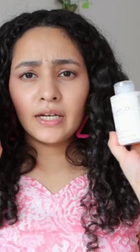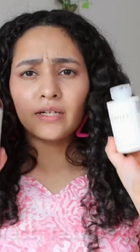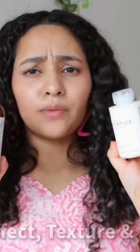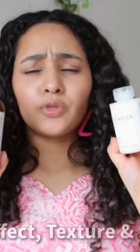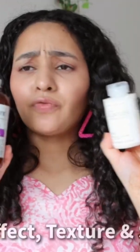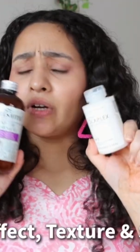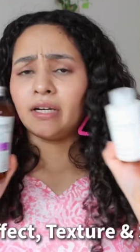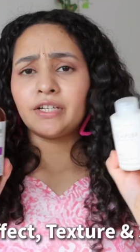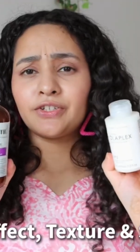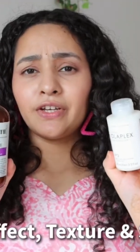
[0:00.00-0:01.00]
terms of
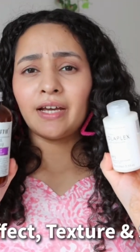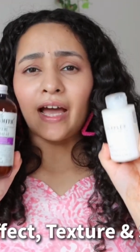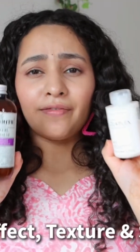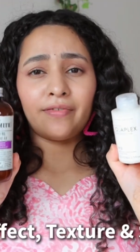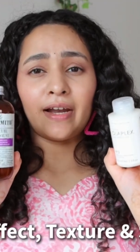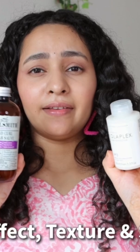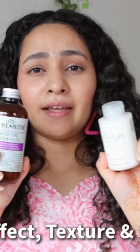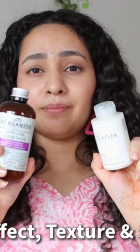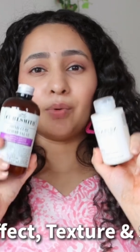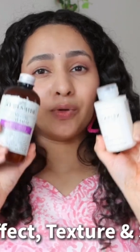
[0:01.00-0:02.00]
conditioning, I felt
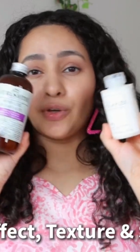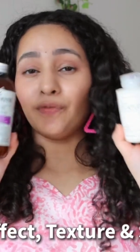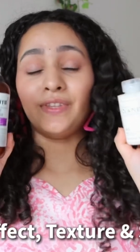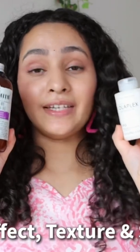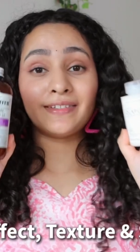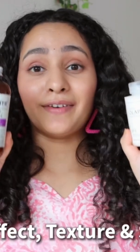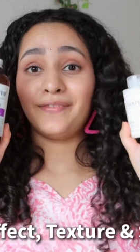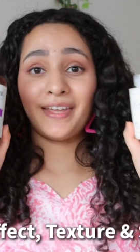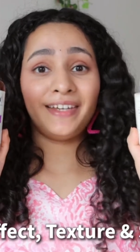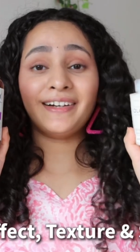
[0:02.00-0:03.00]
that both of these are
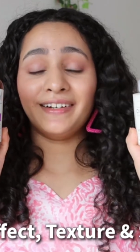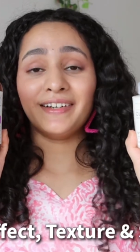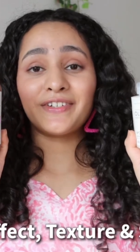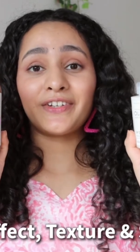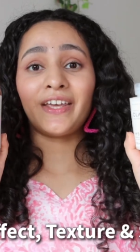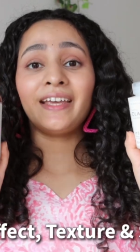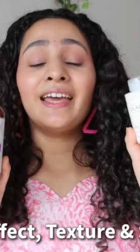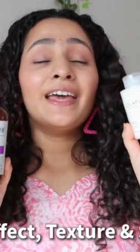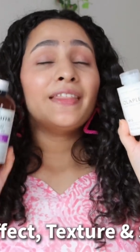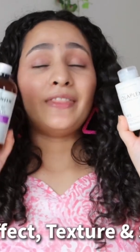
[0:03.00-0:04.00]
very conditioning.
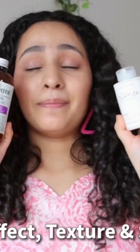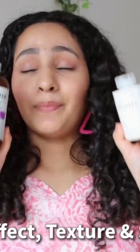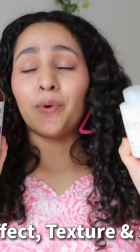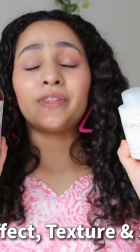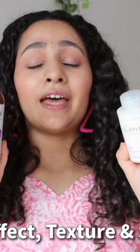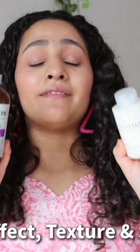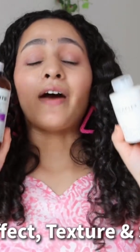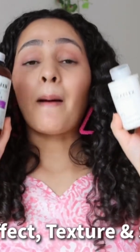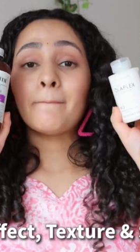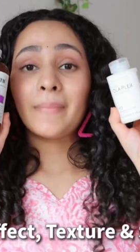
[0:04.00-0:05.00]
They both
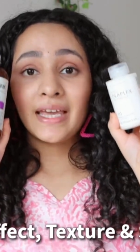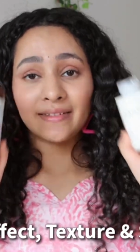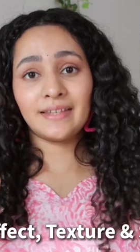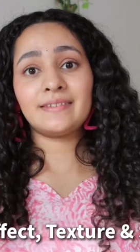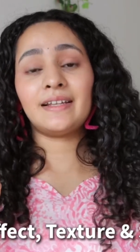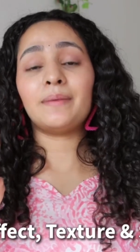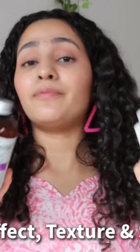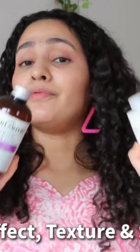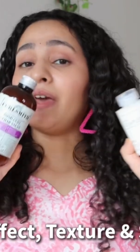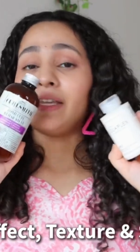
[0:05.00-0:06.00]
have amazing
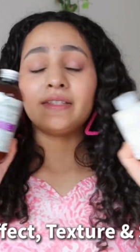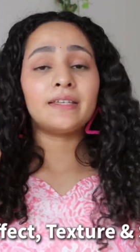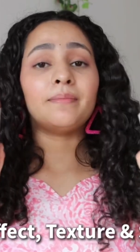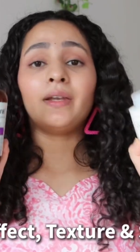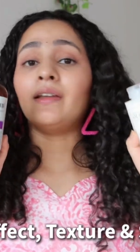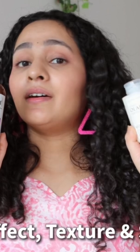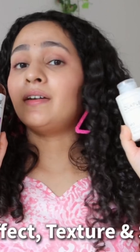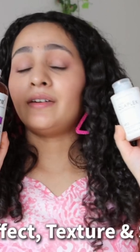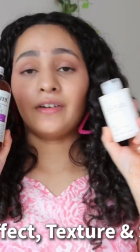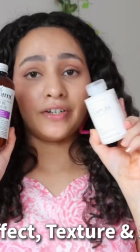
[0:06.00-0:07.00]
slip, very
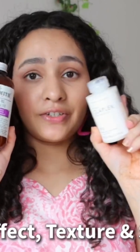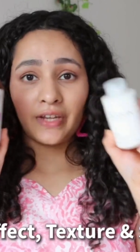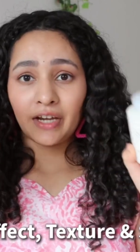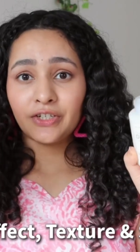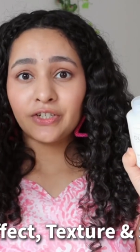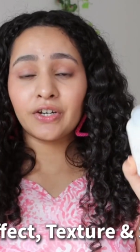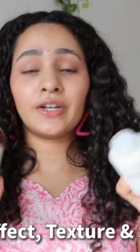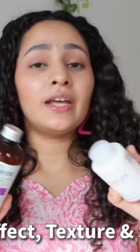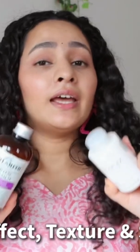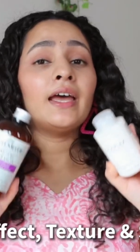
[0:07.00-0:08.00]
similar
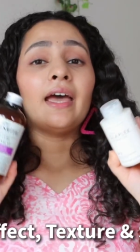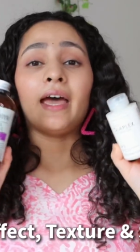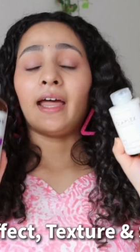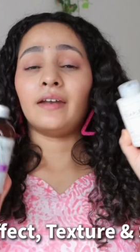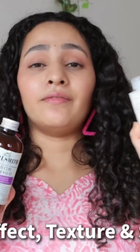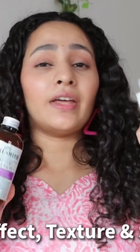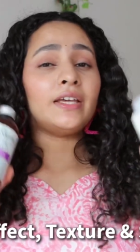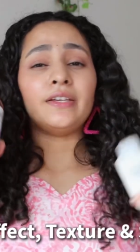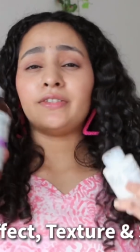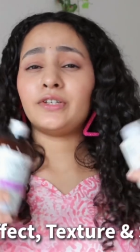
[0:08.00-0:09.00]
texture, and very
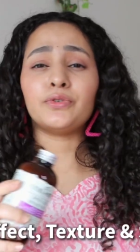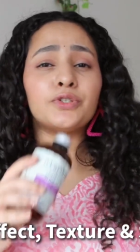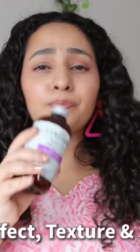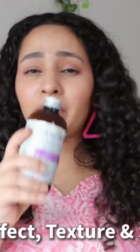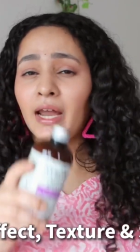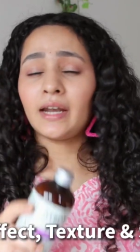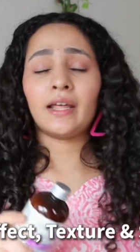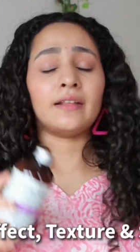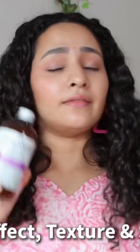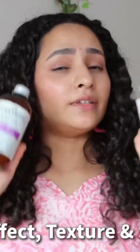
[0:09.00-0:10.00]
easy to spread
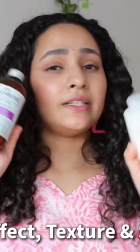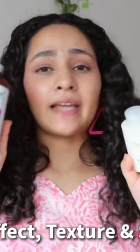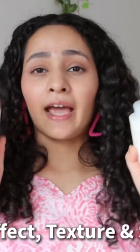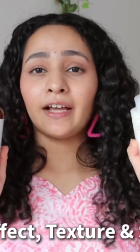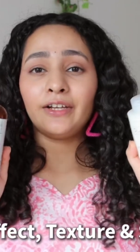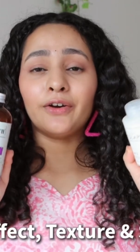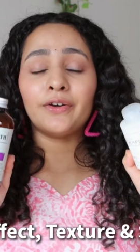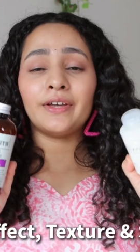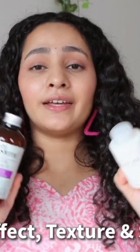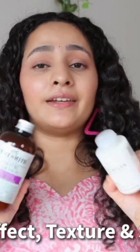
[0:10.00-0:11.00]
and detangle
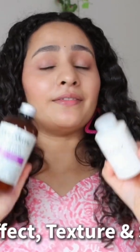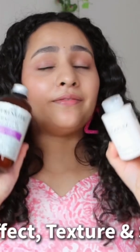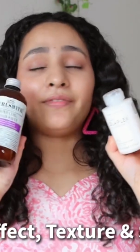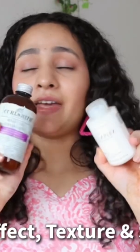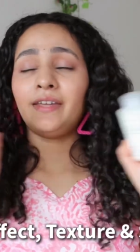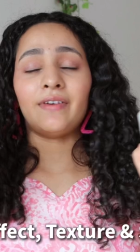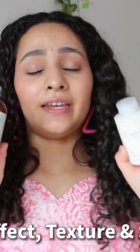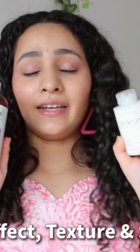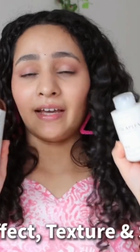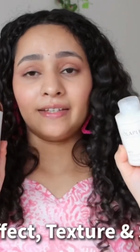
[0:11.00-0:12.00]
your hair. Very,
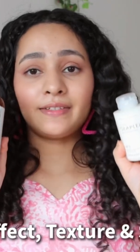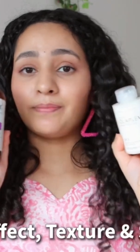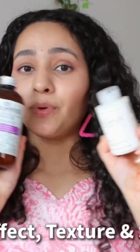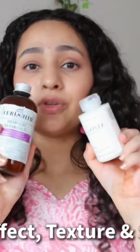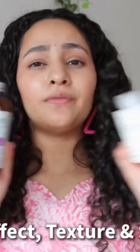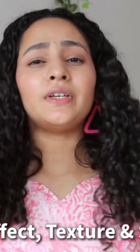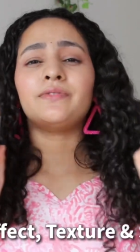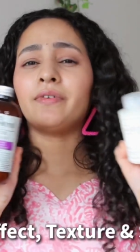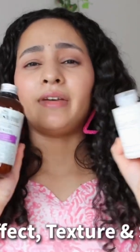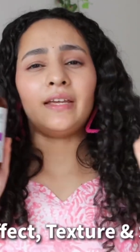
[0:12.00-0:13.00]
very nice. Both of
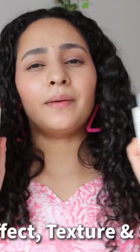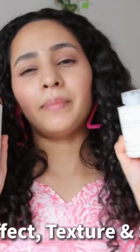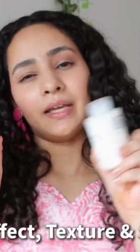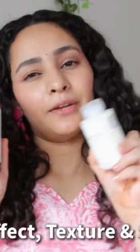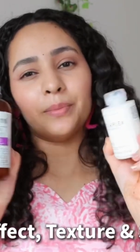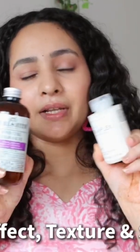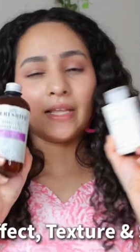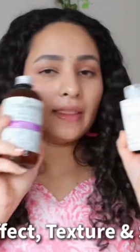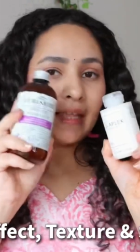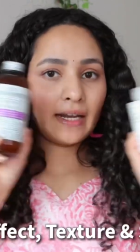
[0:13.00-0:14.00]
these were very comparable
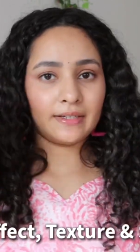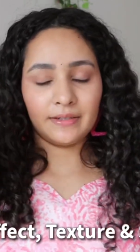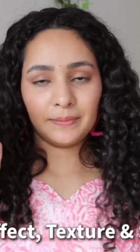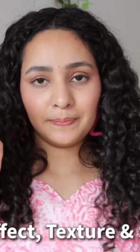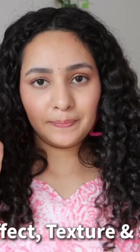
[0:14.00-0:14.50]
in that term.